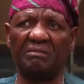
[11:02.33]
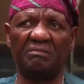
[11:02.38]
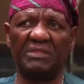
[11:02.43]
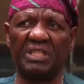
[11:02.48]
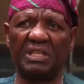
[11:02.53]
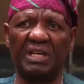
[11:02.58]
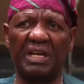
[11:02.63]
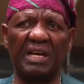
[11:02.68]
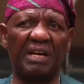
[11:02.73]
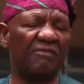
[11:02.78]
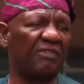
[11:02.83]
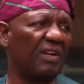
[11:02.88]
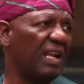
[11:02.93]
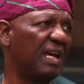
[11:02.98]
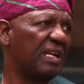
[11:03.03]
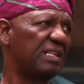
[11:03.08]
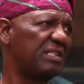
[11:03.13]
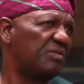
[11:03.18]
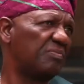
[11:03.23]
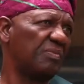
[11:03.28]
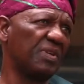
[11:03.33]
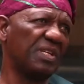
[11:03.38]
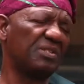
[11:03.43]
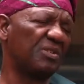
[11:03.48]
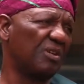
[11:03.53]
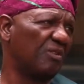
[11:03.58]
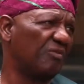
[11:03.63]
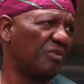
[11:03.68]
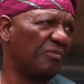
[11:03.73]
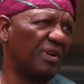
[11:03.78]
they have land space
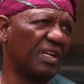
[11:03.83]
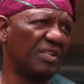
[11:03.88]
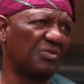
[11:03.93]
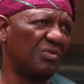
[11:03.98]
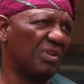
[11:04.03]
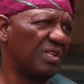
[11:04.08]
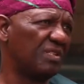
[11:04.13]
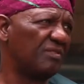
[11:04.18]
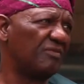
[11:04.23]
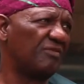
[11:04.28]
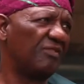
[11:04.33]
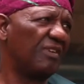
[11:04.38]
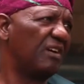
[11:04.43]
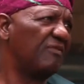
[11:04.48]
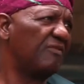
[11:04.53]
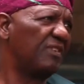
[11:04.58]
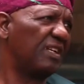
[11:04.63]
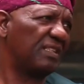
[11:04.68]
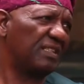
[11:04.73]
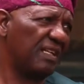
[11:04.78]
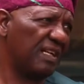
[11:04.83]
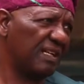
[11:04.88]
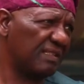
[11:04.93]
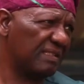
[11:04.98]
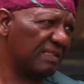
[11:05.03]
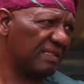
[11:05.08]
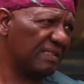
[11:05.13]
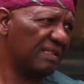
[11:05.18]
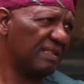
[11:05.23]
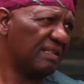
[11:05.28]
of about 25
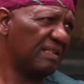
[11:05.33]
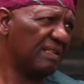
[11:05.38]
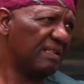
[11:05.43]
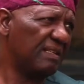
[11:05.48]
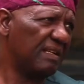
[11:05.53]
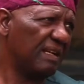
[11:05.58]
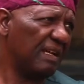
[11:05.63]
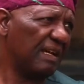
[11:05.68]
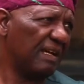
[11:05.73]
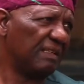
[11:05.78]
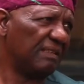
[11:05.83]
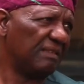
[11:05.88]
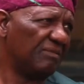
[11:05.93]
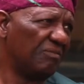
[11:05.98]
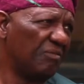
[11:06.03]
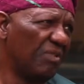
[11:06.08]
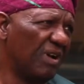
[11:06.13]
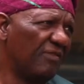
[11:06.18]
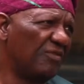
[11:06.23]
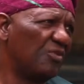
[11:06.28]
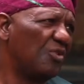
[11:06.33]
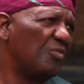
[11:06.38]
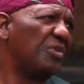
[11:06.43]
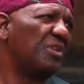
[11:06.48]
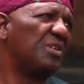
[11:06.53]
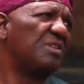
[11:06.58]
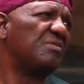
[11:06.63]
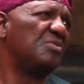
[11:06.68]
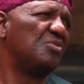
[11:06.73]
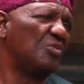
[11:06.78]
hectares, and we have not
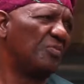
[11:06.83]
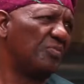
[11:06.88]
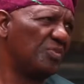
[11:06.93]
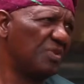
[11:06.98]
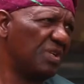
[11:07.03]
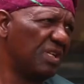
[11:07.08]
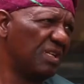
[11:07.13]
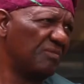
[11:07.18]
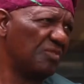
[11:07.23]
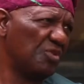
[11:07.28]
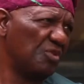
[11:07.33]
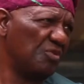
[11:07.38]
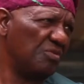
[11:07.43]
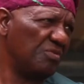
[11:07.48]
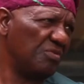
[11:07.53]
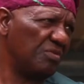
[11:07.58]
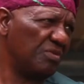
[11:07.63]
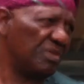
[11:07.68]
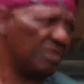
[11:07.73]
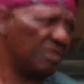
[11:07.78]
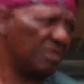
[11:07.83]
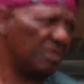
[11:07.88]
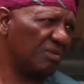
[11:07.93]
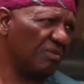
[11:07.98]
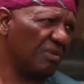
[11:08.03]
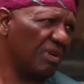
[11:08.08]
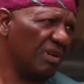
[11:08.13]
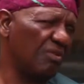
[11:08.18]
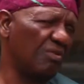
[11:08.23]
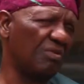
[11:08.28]
been able to put them to use.
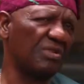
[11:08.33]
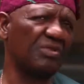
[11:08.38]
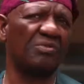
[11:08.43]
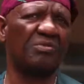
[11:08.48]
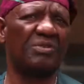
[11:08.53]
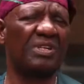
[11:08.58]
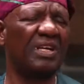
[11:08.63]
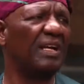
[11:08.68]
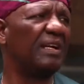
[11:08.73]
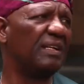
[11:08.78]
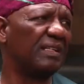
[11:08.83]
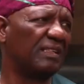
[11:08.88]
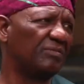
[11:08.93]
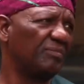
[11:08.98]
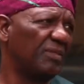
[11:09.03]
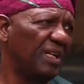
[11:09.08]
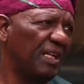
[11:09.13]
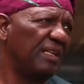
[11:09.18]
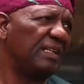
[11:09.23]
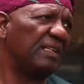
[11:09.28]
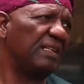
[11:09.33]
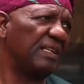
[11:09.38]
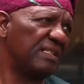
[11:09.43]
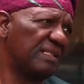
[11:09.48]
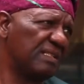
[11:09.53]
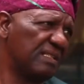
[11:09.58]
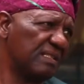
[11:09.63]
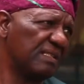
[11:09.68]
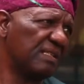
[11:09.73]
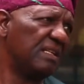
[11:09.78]
So I want to direct my
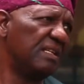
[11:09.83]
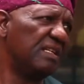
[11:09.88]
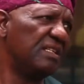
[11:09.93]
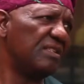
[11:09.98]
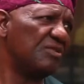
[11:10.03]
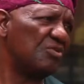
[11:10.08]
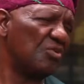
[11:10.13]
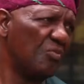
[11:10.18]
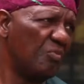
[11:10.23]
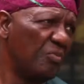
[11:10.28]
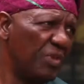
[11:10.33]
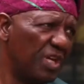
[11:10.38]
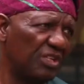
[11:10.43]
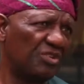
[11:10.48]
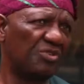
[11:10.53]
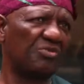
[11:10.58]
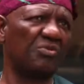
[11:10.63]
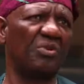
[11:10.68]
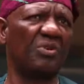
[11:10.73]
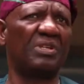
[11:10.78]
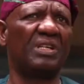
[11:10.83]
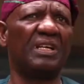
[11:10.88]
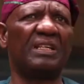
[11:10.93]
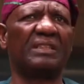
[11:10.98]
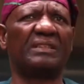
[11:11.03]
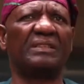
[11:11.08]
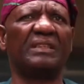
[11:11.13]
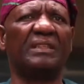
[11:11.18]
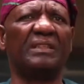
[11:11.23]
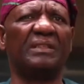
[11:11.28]
energy to make sure
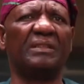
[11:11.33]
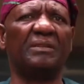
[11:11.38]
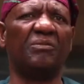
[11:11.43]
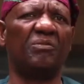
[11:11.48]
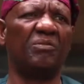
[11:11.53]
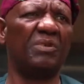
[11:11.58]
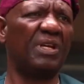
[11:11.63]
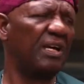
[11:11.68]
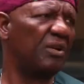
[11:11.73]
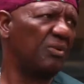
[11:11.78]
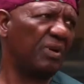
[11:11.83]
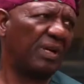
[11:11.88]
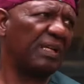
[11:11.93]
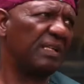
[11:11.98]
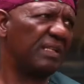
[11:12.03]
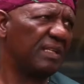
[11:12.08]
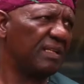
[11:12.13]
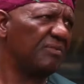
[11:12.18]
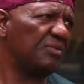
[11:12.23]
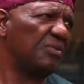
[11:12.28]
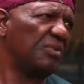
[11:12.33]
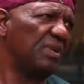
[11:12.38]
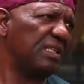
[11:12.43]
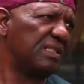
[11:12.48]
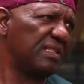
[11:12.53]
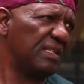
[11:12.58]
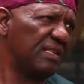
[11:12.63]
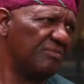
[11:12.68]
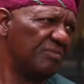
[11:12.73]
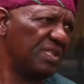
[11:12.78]
that we allocate them to
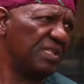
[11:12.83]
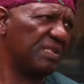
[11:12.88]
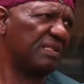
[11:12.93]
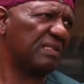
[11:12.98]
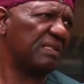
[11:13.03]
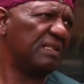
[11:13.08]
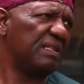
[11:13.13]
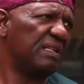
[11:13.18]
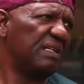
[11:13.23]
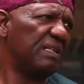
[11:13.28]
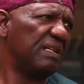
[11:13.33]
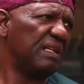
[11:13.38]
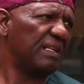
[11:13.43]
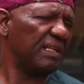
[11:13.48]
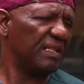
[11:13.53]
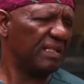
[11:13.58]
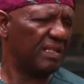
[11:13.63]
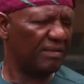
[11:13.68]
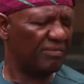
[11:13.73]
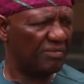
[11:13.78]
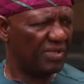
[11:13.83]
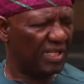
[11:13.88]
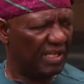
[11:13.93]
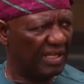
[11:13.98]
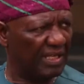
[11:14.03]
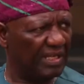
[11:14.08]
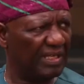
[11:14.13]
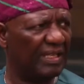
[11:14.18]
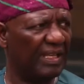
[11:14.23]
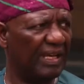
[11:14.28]
SMEs, let them be
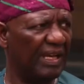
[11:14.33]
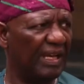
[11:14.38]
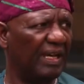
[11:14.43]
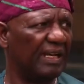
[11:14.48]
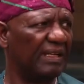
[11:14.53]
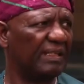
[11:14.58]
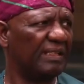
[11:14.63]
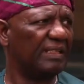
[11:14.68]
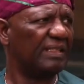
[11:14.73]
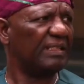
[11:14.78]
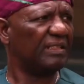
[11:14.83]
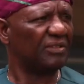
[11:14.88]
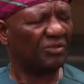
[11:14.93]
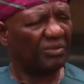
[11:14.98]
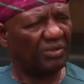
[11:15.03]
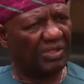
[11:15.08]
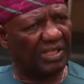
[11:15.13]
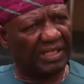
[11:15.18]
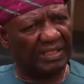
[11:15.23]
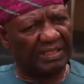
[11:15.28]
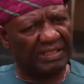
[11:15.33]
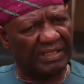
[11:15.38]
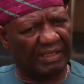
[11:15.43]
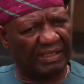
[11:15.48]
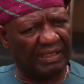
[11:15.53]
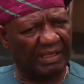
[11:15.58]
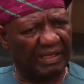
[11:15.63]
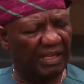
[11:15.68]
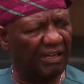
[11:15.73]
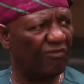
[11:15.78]
in there so that they
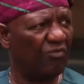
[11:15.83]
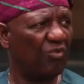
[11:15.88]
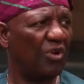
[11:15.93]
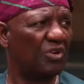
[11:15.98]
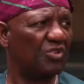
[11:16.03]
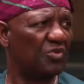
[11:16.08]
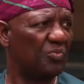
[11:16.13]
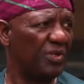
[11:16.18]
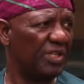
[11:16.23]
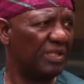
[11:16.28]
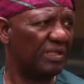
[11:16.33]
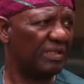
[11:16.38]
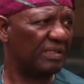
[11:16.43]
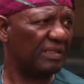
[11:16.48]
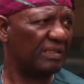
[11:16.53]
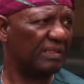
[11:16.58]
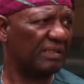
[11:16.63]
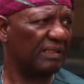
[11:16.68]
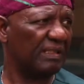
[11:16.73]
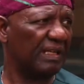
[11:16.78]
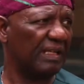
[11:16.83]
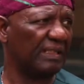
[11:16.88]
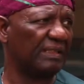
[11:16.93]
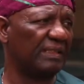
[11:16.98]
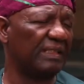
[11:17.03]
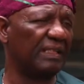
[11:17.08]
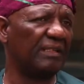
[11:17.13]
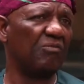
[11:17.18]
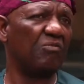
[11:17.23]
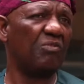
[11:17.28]
can have workspace. And
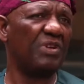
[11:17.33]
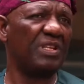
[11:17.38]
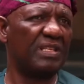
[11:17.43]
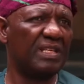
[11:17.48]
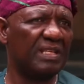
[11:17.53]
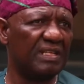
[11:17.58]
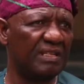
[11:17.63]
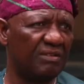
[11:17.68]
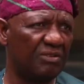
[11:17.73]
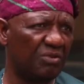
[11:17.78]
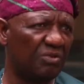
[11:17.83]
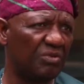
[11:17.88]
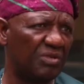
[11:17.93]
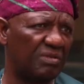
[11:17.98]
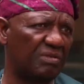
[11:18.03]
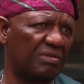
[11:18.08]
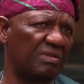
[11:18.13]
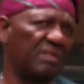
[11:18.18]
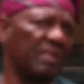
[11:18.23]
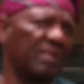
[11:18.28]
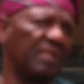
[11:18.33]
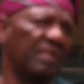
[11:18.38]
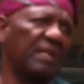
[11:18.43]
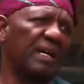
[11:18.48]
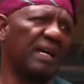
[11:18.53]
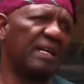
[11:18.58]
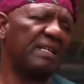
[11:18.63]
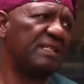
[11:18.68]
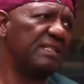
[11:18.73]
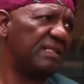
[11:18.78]
within those
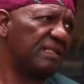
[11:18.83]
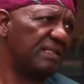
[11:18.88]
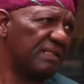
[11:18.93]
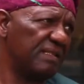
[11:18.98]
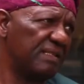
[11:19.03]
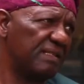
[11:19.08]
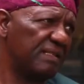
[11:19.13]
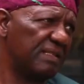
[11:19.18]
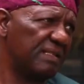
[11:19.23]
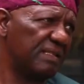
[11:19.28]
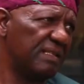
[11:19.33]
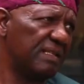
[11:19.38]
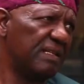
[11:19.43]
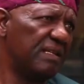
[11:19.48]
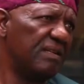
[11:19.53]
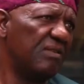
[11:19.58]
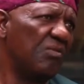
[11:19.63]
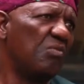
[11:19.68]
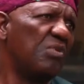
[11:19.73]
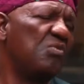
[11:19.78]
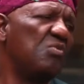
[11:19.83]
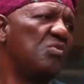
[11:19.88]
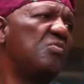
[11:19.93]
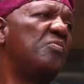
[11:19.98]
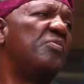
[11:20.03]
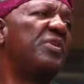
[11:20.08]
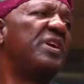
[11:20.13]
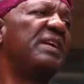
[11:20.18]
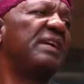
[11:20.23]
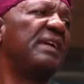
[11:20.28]
IDCs, we will
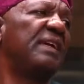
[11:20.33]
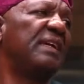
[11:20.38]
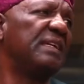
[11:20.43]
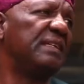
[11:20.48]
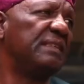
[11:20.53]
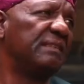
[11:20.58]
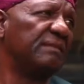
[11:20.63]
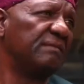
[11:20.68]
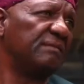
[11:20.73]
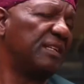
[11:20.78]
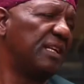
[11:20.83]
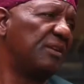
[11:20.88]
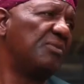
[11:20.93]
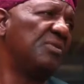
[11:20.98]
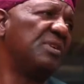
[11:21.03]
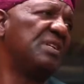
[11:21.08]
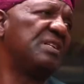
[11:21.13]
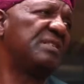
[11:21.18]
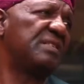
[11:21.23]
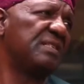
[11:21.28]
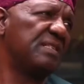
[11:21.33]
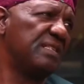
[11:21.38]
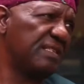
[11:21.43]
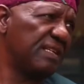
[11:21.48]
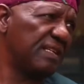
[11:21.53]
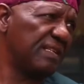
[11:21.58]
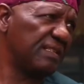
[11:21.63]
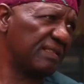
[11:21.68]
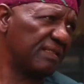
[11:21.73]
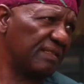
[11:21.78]
bring in regulatory
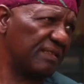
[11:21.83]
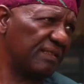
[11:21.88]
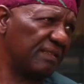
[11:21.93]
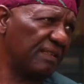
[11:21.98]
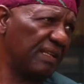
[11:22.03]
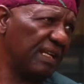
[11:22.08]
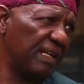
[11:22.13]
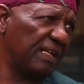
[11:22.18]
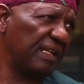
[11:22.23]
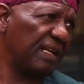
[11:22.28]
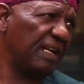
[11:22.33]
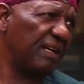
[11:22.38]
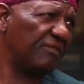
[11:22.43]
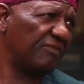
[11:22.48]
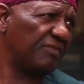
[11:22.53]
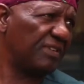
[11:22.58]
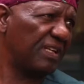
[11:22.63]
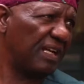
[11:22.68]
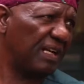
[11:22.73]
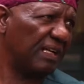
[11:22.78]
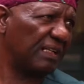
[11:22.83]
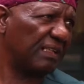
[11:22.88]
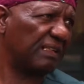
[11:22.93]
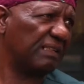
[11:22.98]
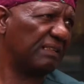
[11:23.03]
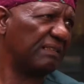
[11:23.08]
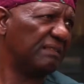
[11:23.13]
agencies like NAFDAC,